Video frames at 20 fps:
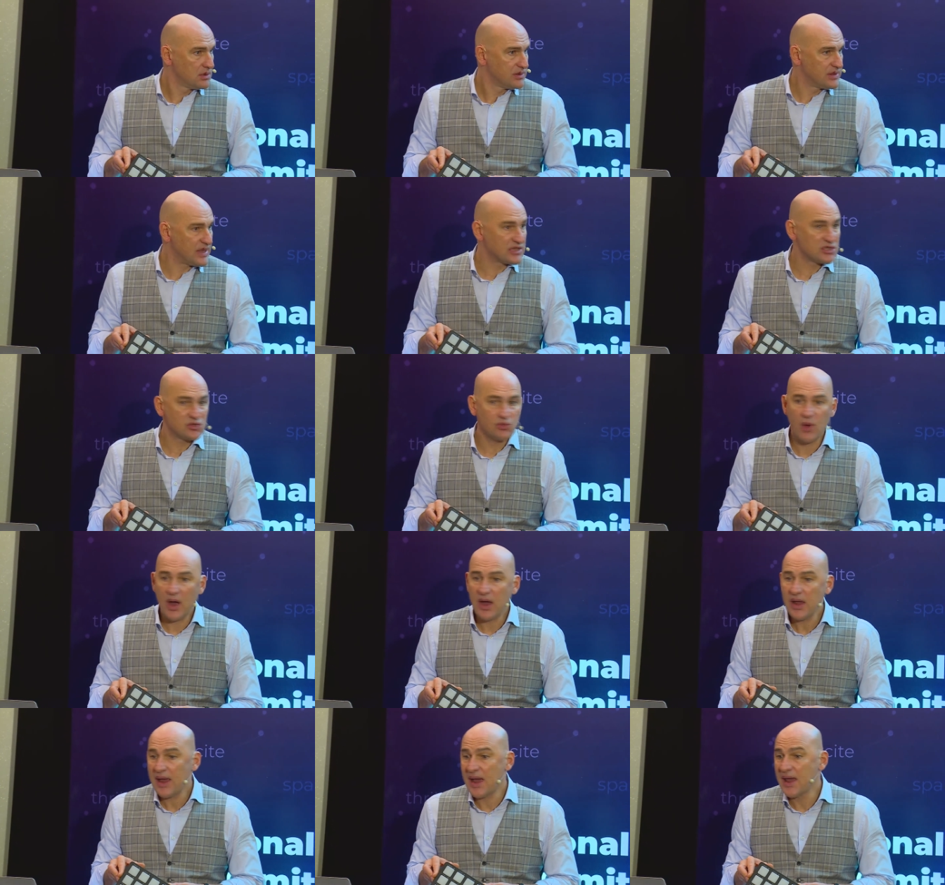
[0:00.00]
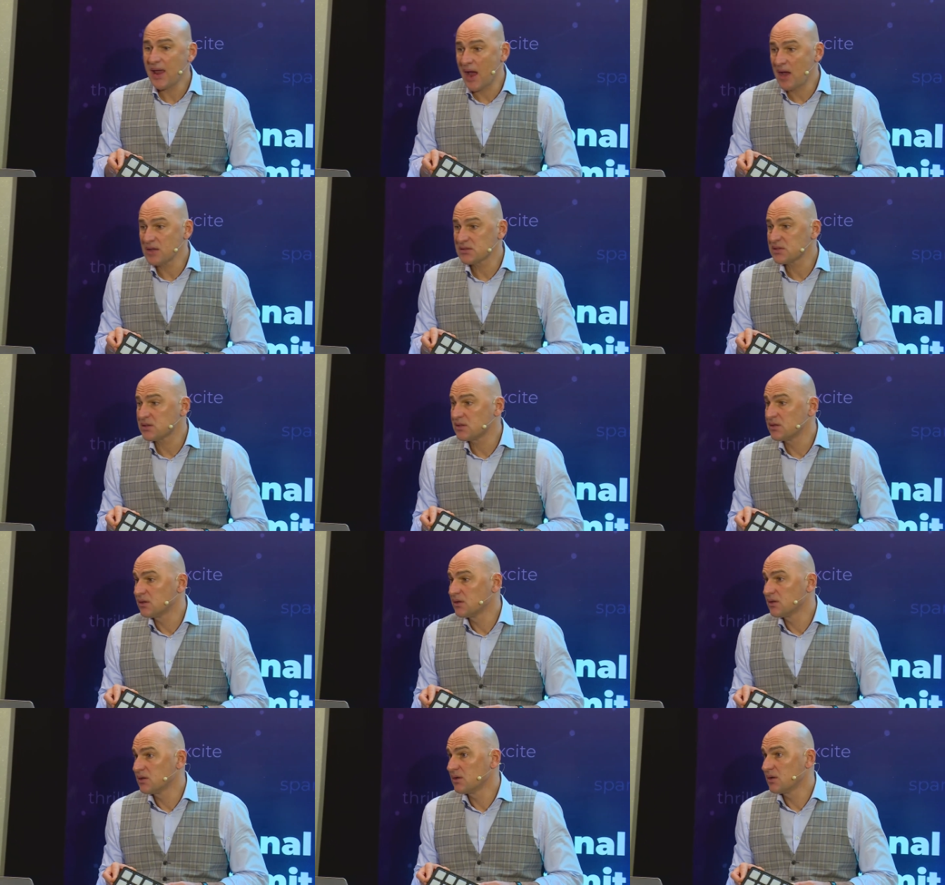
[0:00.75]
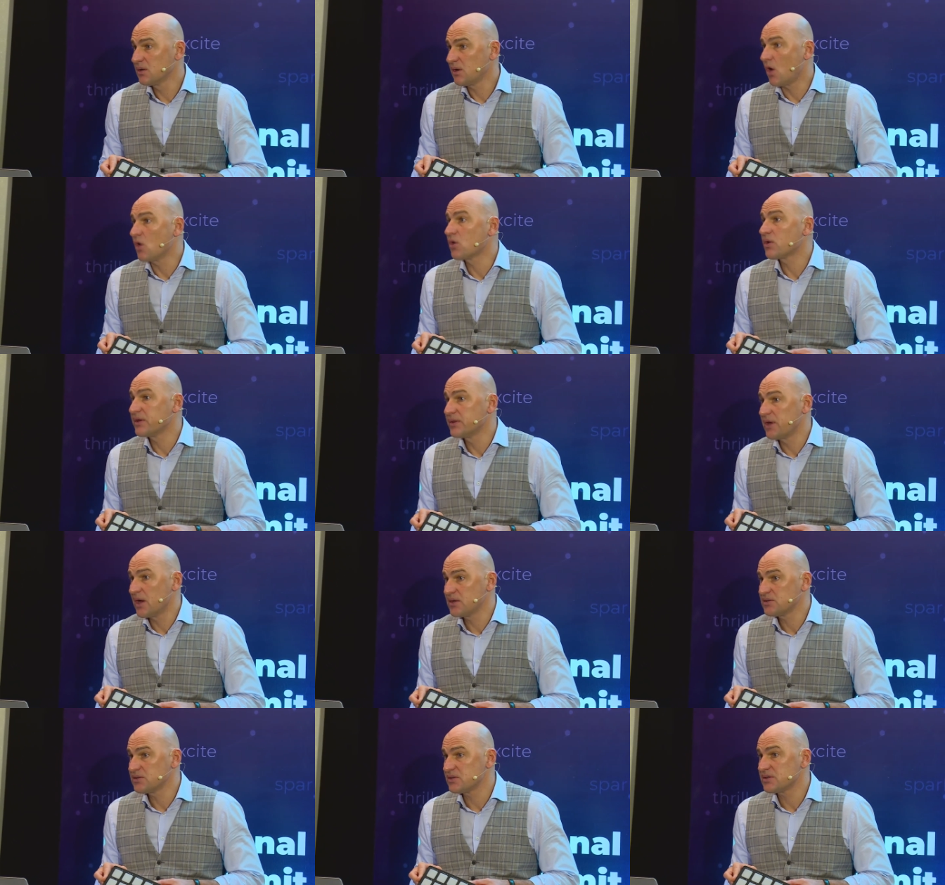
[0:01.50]
That's why I asked
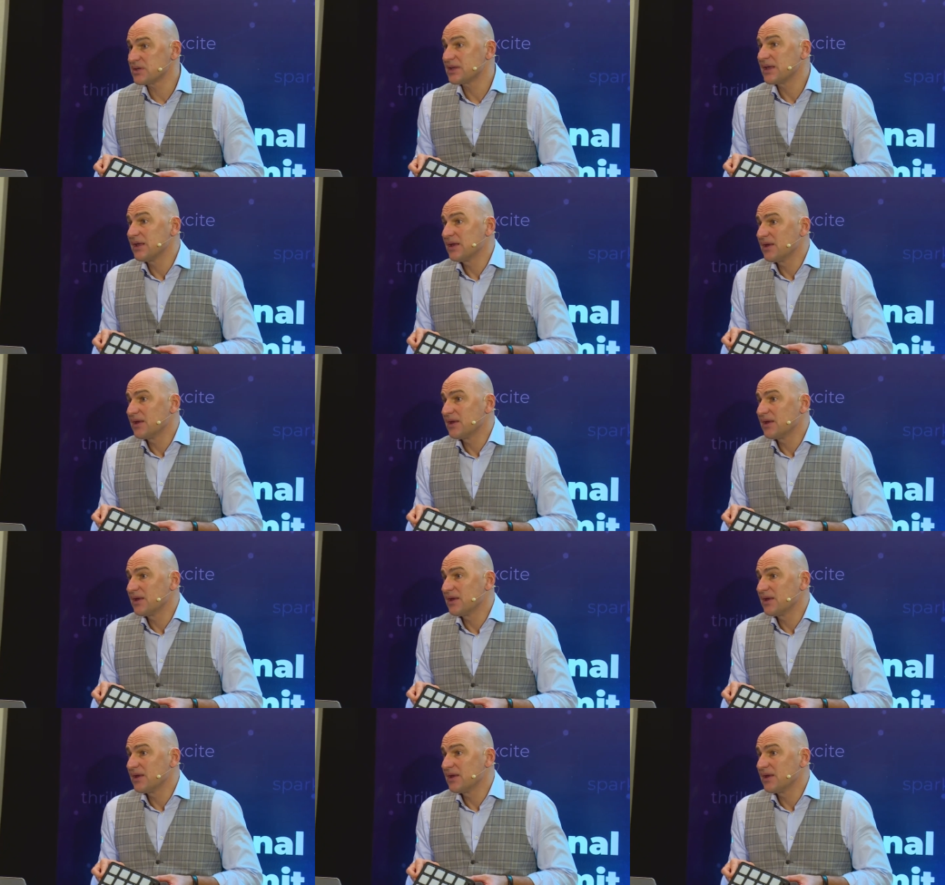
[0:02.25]
organizers,